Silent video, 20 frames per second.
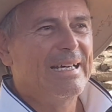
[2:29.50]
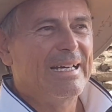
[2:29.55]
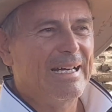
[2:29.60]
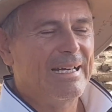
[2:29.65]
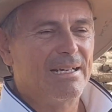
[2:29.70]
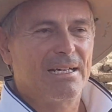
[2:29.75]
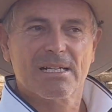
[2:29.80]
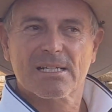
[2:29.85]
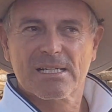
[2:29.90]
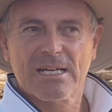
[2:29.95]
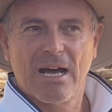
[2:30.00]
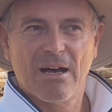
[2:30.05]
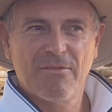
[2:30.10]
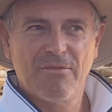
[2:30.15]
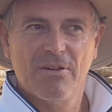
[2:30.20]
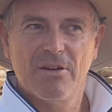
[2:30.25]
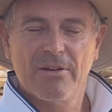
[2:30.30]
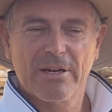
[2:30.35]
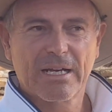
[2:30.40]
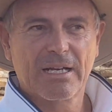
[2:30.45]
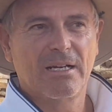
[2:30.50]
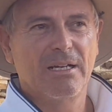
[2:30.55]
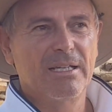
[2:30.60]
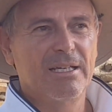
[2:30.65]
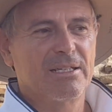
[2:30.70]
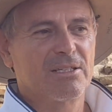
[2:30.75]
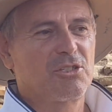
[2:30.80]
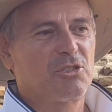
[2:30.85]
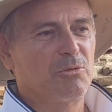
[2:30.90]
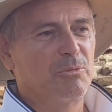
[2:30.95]
it is now very
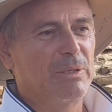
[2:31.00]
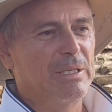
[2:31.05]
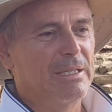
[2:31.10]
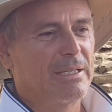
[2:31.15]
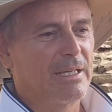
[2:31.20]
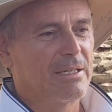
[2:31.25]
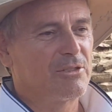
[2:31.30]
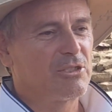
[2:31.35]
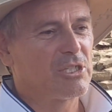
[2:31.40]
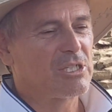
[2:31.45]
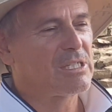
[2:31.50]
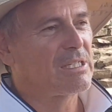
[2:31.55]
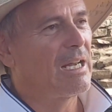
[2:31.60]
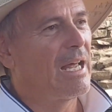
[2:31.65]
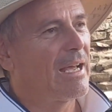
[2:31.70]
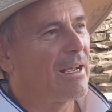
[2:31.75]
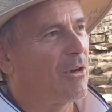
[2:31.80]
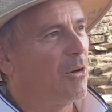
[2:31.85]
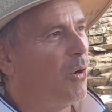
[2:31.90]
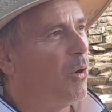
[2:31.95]
clear to me that just like